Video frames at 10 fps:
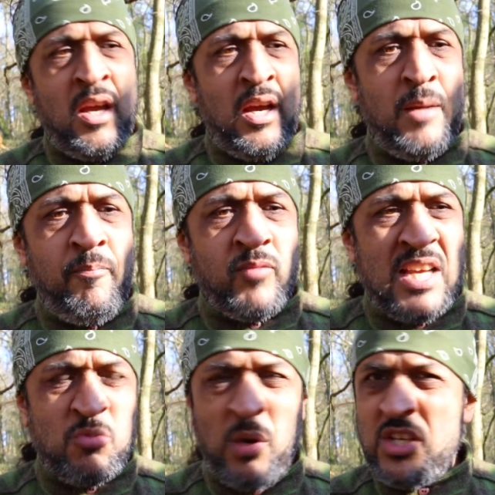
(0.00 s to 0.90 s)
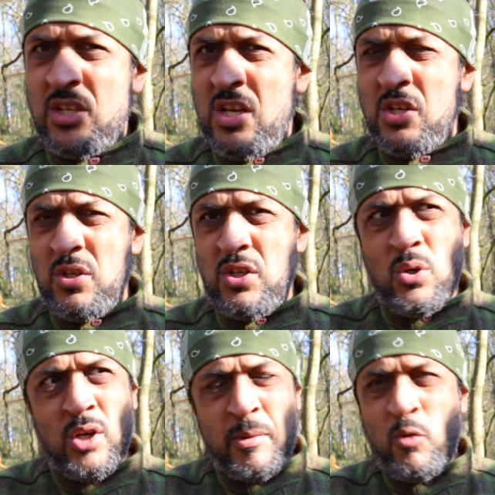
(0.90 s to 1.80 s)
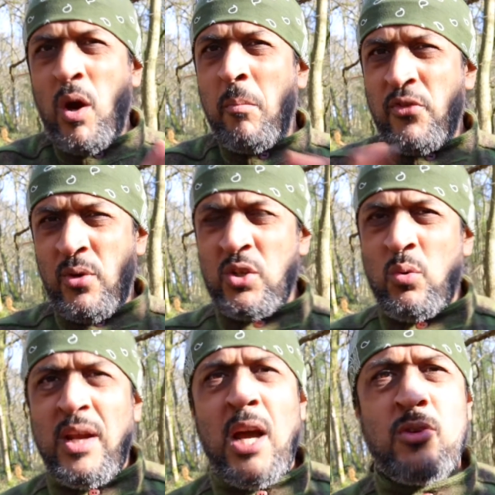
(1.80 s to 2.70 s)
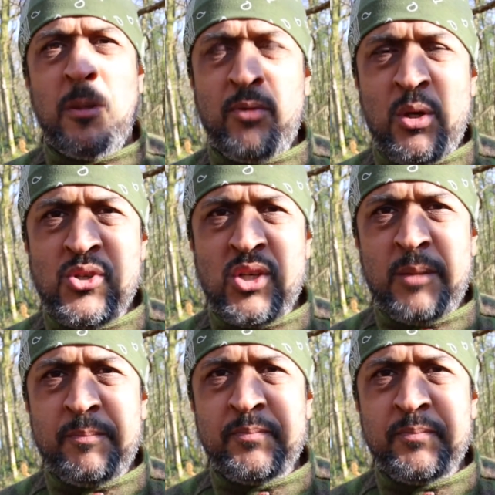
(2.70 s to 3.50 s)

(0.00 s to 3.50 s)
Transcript: Um, that's why you, you know you've got to be quite methodical in how you approach it.